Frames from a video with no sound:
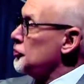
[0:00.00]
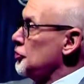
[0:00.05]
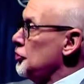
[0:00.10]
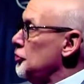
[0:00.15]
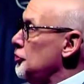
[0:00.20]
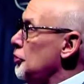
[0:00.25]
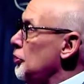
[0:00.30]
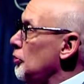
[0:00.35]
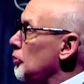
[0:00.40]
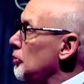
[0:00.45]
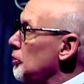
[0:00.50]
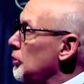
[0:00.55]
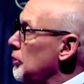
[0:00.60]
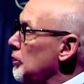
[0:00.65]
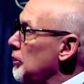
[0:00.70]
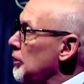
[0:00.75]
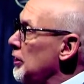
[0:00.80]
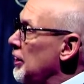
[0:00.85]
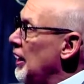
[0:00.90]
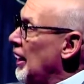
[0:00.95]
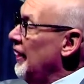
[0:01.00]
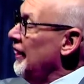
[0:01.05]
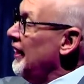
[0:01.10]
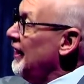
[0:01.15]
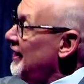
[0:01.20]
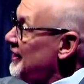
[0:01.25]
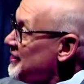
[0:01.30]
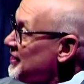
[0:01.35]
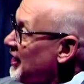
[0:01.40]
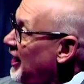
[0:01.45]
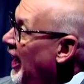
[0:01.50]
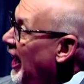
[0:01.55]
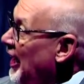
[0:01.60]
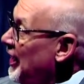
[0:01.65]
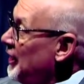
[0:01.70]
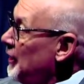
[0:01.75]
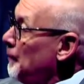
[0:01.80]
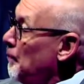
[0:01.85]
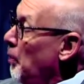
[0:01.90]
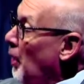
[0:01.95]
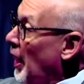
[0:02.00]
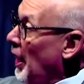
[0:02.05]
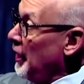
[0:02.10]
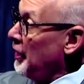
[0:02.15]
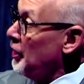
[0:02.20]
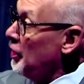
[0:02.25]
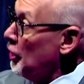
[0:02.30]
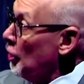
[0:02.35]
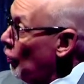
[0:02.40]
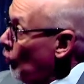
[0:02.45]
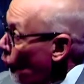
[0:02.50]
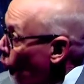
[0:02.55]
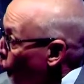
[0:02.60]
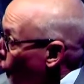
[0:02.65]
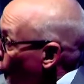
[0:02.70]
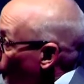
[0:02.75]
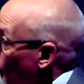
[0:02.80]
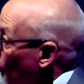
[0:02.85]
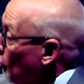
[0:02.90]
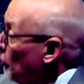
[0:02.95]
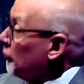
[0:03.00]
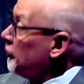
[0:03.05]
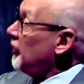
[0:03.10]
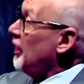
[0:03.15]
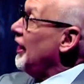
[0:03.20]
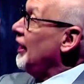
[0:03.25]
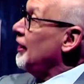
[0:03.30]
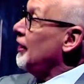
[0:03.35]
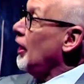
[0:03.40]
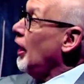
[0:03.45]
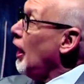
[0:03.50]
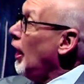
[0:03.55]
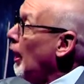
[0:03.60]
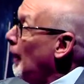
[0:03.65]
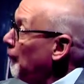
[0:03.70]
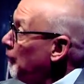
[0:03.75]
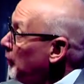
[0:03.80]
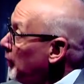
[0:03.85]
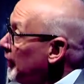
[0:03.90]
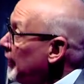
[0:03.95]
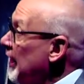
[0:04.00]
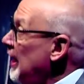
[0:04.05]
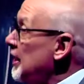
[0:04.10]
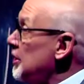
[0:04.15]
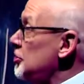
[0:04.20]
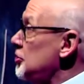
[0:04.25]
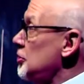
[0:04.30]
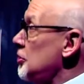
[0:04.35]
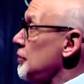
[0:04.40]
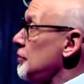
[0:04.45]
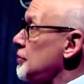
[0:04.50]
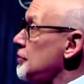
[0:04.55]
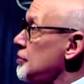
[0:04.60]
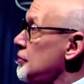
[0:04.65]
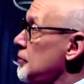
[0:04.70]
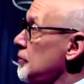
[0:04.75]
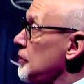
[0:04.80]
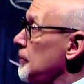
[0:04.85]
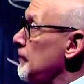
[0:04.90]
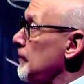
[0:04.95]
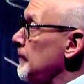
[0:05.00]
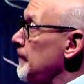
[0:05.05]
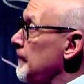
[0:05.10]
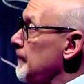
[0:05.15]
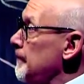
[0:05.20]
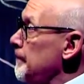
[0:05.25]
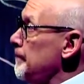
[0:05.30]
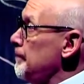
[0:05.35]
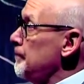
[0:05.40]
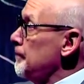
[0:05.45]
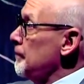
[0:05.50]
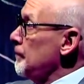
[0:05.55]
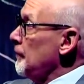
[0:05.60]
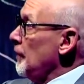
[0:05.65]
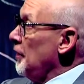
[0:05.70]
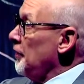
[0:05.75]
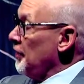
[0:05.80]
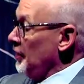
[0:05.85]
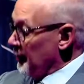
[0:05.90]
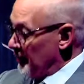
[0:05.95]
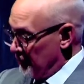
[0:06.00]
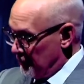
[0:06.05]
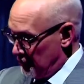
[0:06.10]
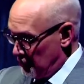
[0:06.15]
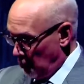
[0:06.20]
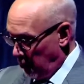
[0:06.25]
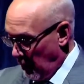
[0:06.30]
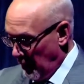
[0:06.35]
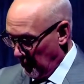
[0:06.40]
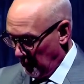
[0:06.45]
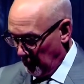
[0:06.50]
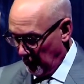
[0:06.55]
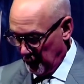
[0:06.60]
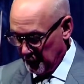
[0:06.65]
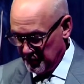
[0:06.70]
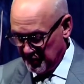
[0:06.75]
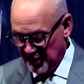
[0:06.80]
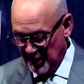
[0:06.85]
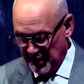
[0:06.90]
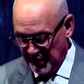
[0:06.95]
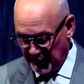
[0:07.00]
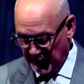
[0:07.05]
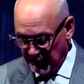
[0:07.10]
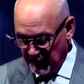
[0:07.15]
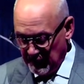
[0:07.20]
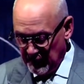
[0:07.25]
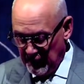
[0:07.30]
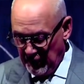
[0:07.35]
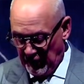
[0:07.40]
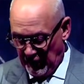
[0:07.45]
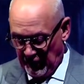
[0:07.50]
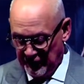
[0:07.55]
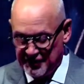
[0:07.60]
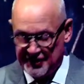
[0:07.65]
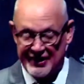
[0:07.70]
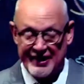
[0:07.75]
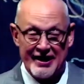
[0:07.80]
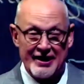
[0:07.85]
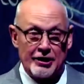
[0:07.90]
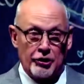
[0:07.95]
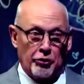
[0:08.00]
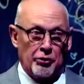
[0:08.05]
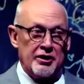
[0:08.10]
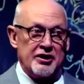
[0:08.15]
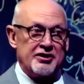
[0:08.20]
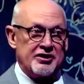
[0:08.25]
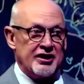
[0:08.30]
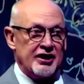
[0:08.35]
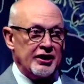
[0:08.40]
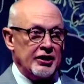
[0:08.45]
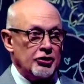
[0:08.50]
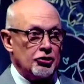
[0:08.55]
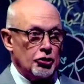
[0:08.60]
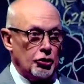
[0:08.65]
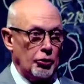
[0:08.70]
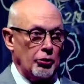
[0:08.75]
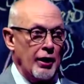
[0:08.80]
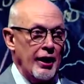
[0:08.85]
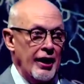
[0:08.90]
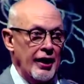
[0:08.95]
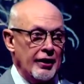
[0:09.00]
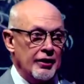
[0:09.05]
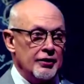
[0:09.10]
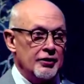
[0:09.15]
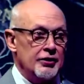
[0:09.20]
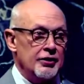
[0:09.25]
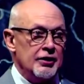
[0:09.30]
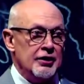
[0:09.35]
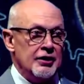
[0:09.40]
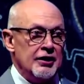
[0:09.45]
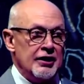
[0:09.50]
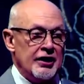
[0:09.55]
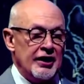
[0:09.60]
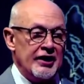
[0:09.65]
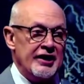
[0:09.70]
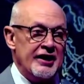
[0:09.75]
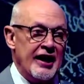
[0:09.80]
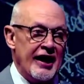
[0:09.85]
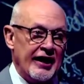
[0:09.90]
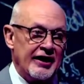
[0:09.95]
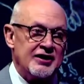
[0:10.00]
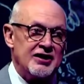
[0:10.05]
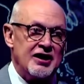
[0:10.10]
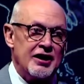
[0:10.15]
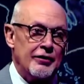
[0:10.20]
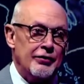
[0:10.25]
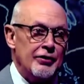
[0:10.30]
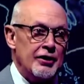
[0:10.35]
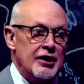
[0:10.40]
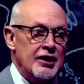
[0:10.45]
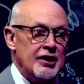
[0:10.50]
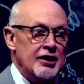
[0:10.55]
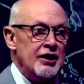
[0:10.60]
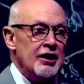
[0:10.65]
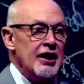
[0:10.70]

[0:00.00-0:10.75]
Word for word: to do and that it's guided by rules and obligations. I think this is why we are seeing a decreasing trend in the activity